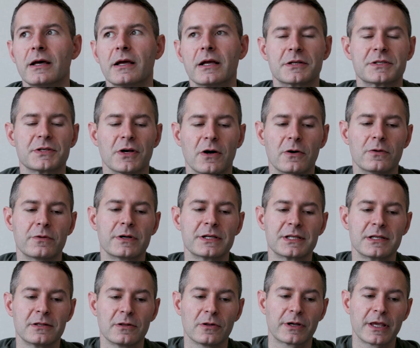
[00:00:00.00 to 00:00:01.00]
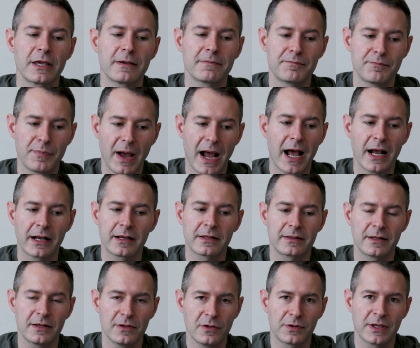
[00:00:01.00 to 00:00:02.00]
it's always in looking
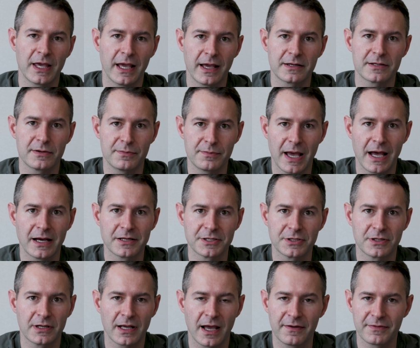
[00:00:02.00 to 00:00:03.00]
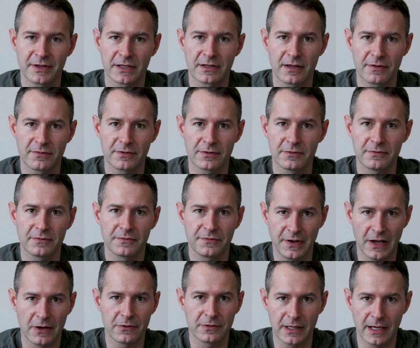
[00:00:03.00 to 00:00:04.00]
back that you can't imagine having never
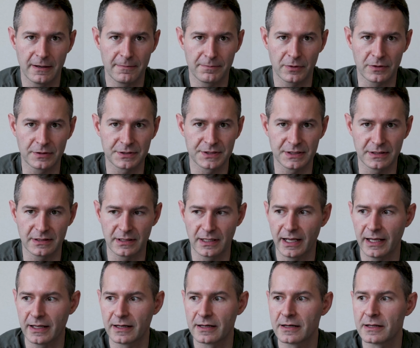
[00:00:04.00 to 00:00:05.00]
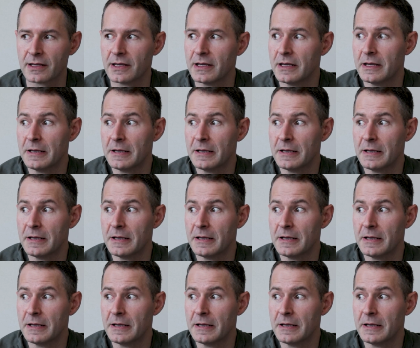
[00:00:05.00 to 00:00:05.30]
found that person. And